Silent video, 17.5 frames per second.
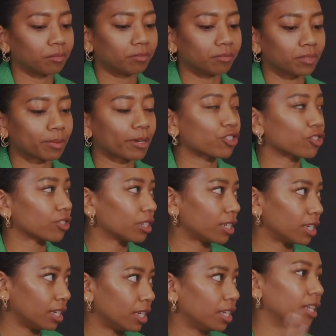
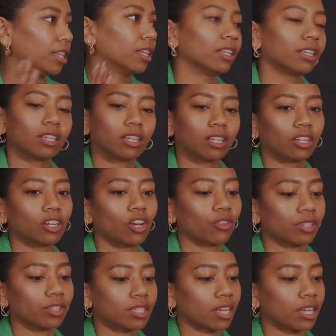especially in
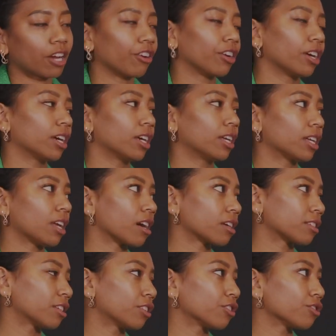this area in
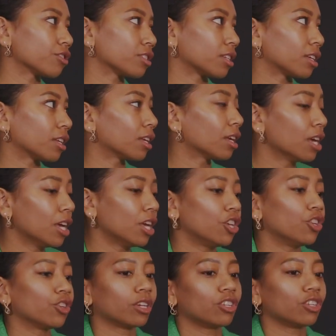Knox-Henderson.
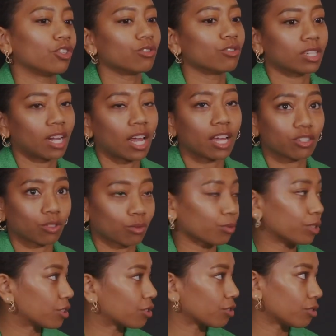You can use it as a
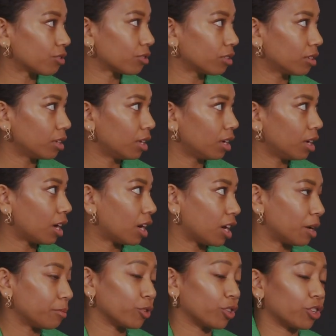rental.
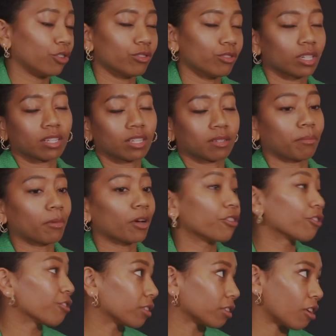You can use it as a
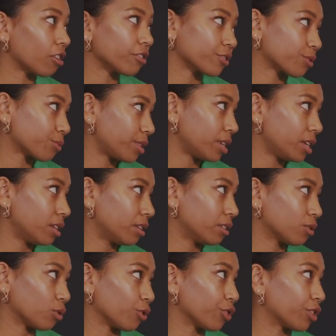mother-in-law suite,
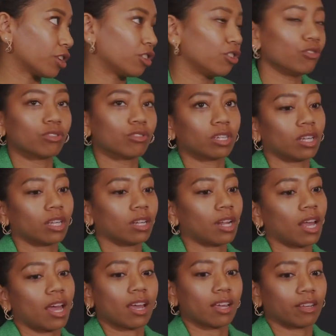or you can use
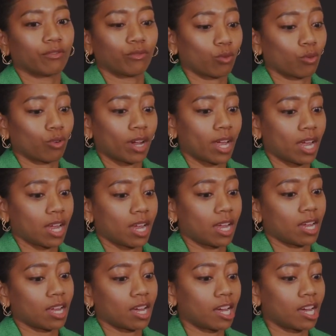it for a